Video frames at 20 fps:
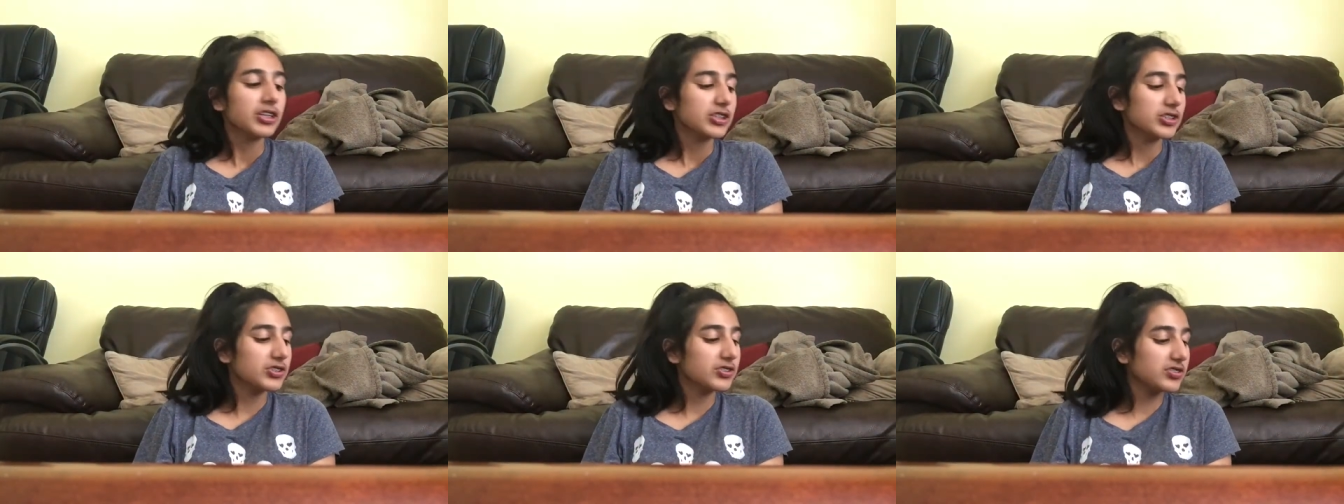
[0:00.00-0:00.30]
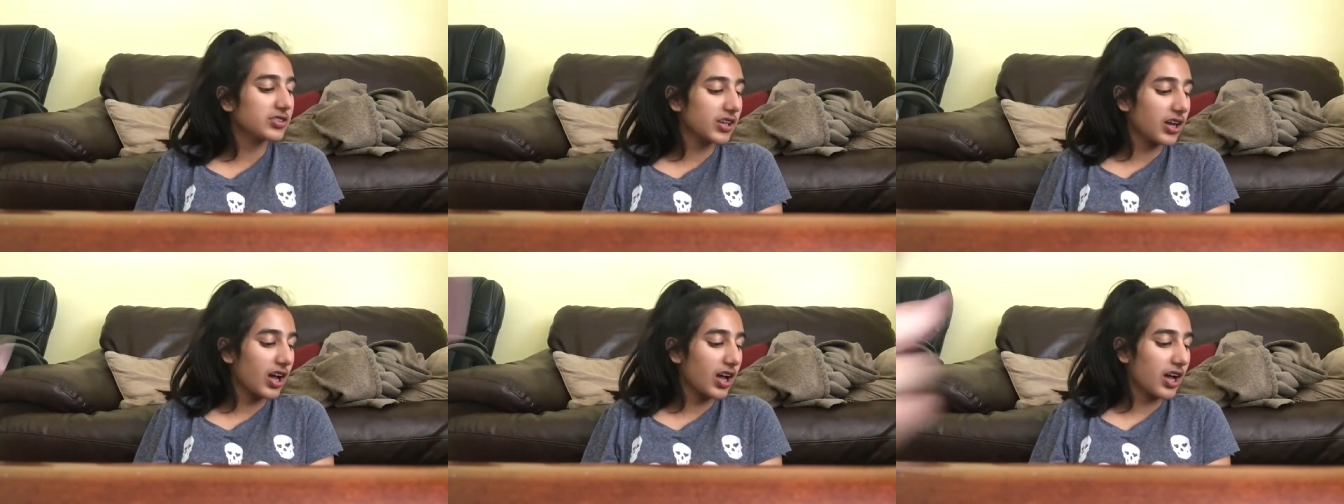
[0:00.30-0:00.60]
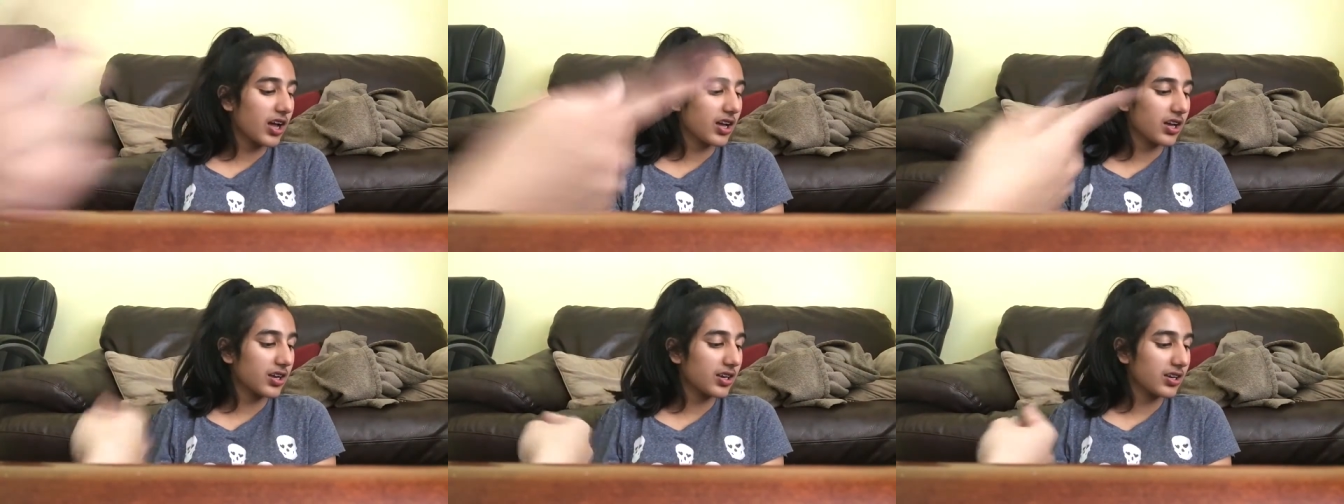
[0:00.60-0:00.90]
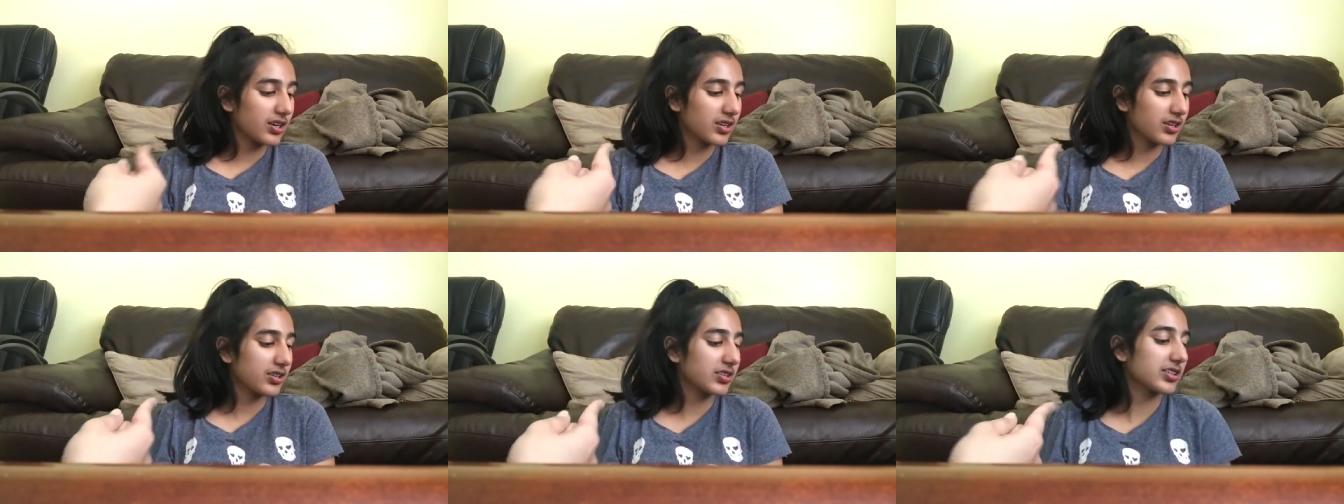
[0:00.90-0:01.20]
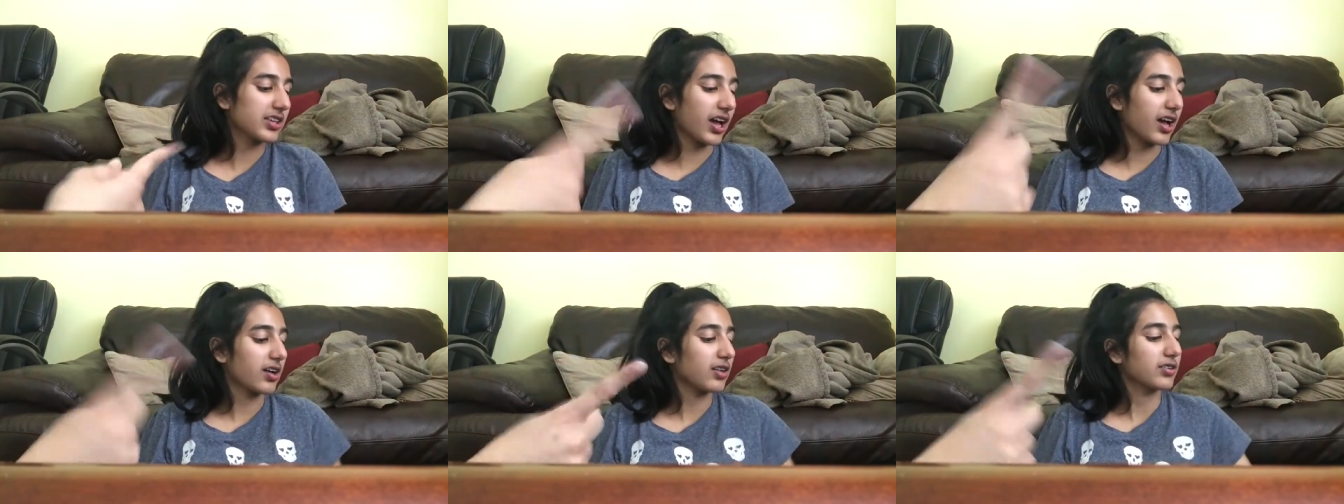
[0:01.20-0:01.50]
She was like, "Talk about it
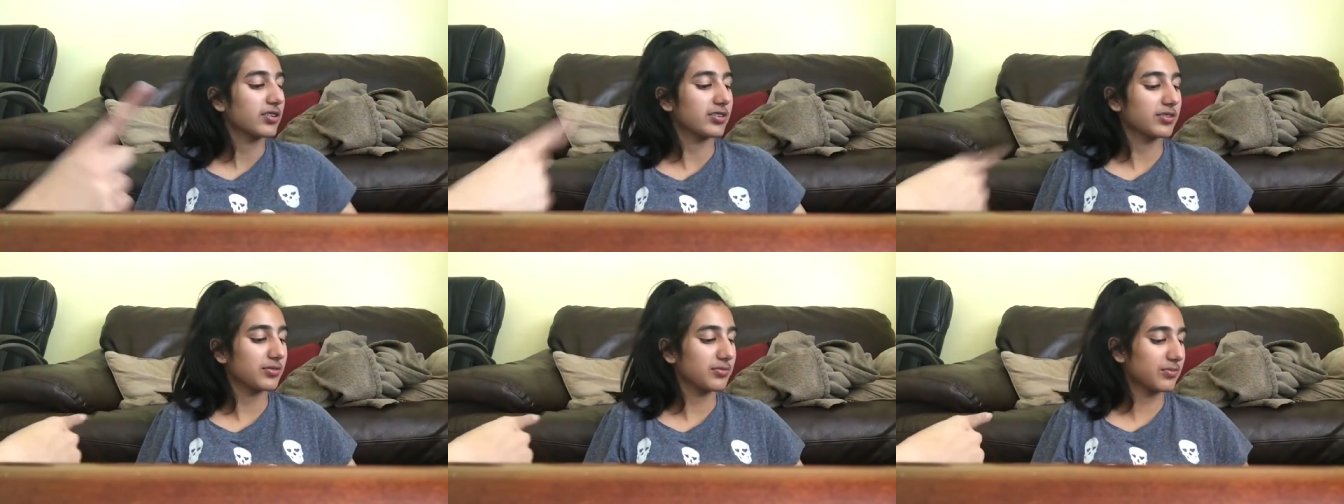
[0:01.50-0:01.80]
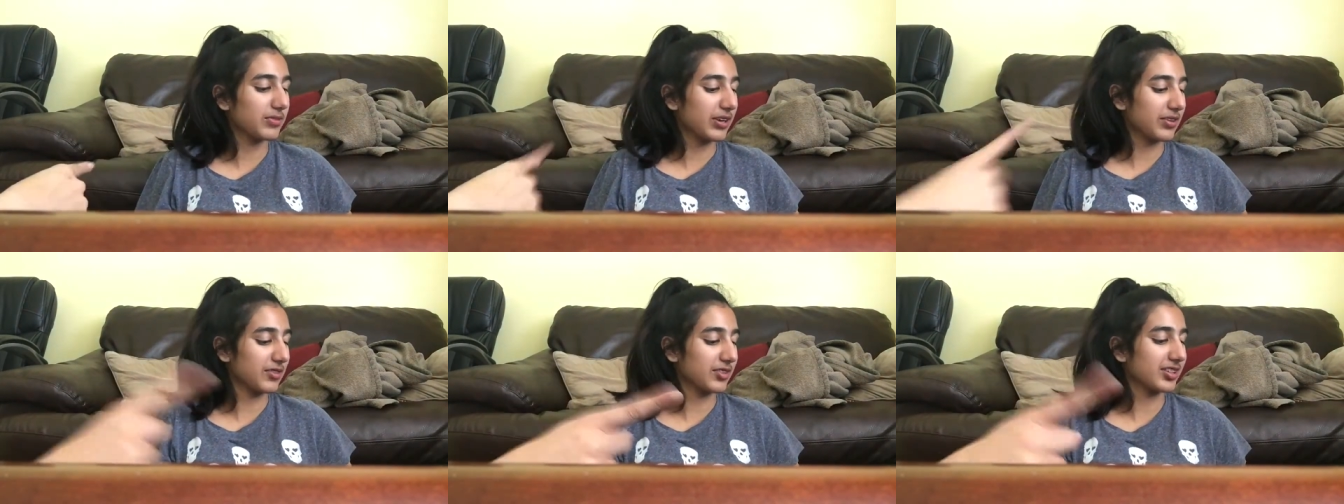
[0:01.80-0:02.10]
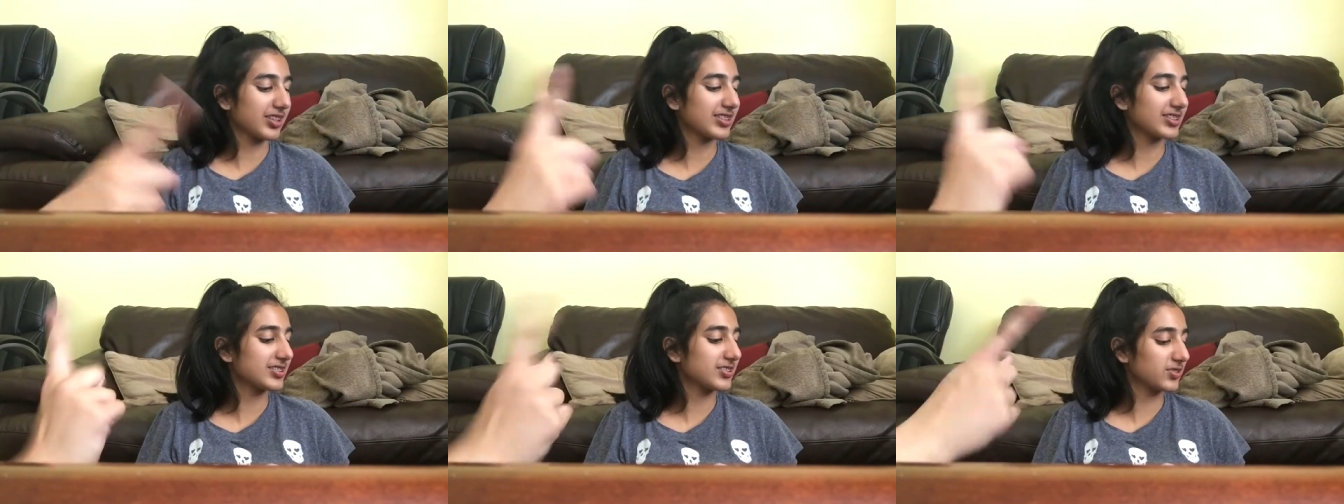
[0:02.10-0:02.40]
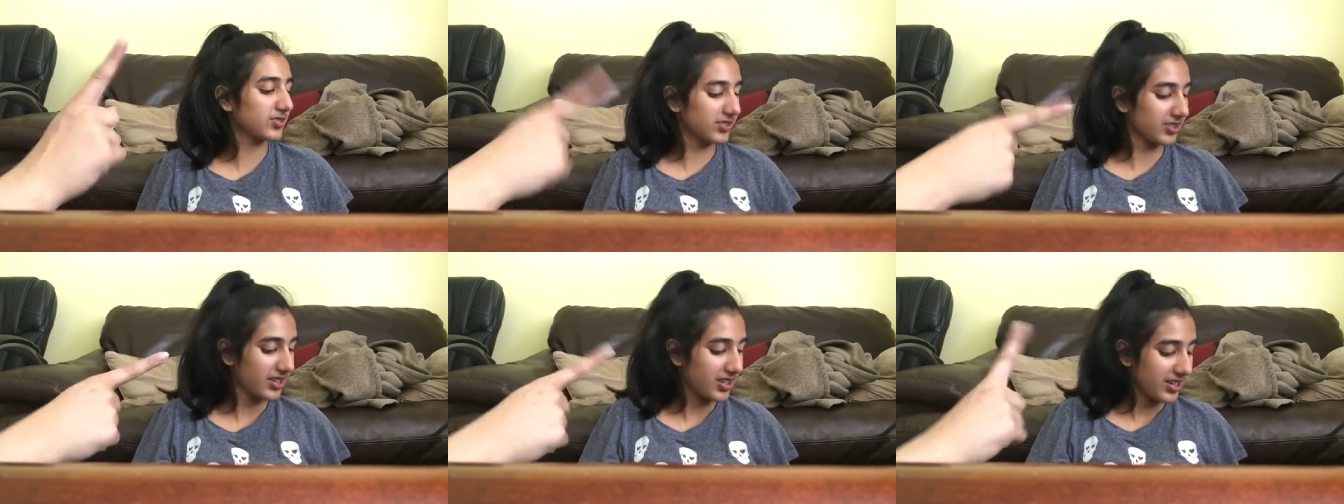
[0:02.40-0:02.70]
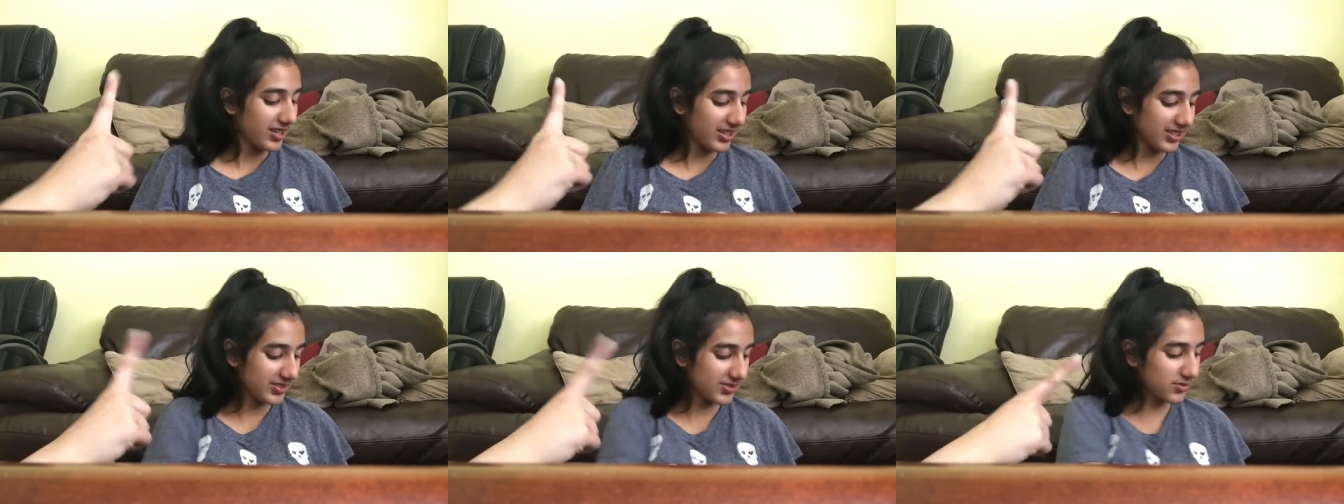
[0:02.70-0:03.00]
yesterday. Yeah. Get it right. You're not so smart so, now."
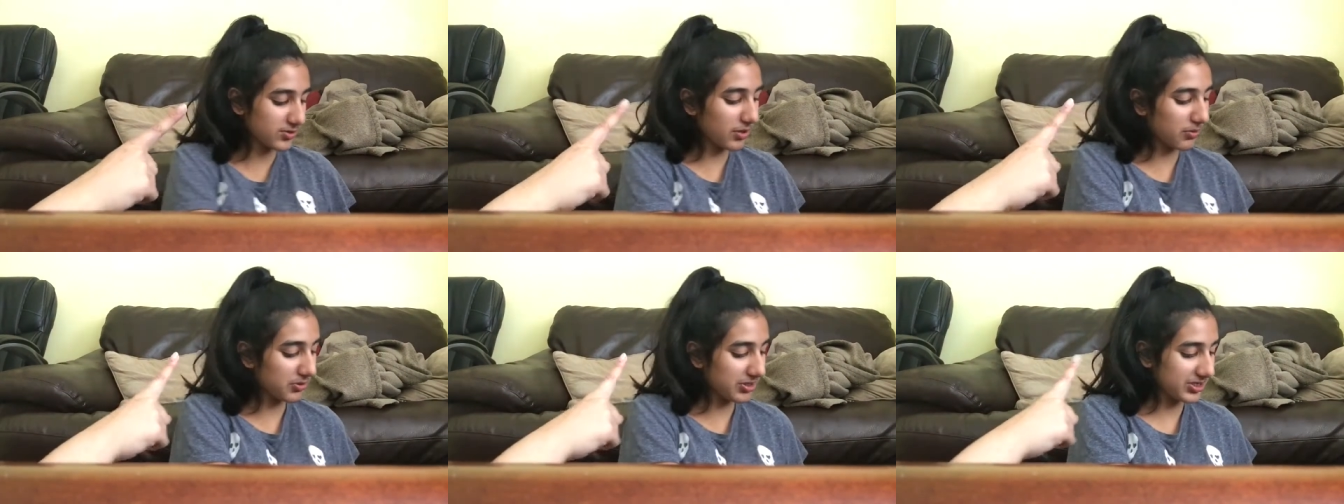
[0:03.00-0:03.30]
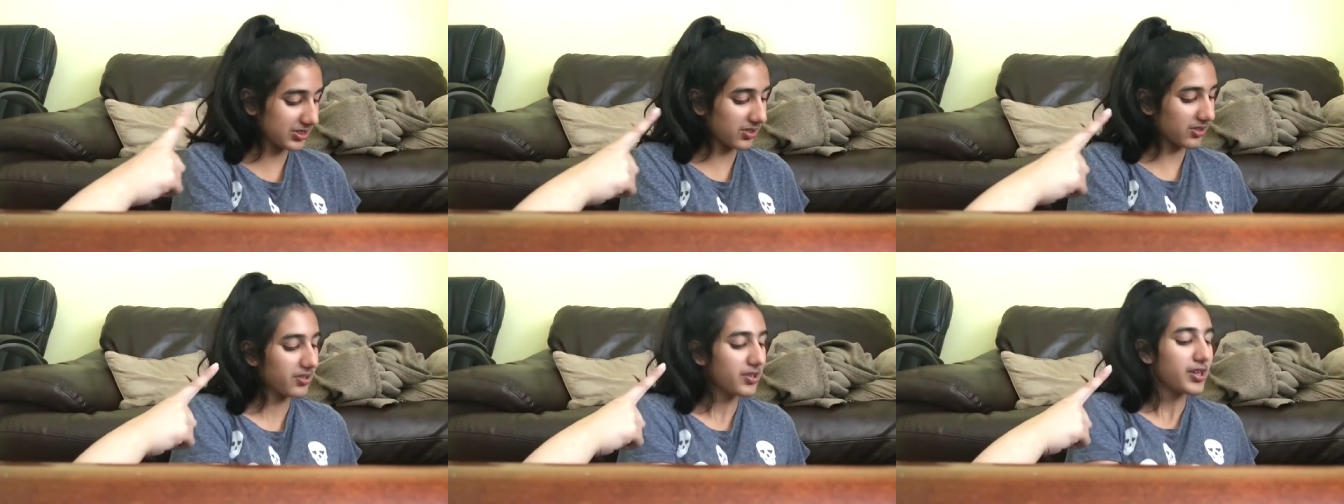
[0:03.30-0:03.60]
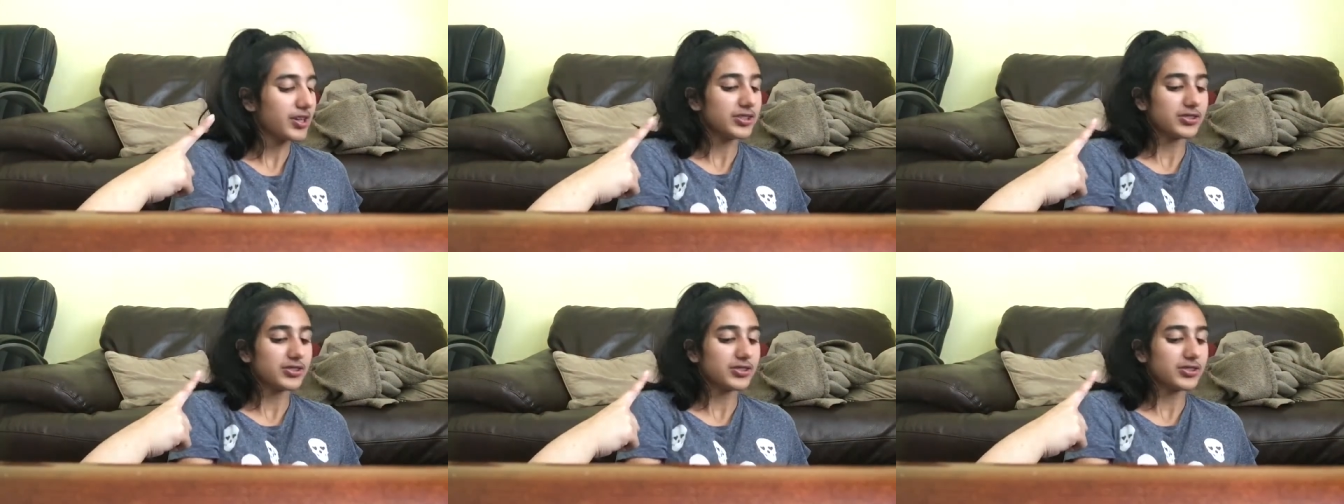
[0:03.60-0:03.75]
So a couple days ago.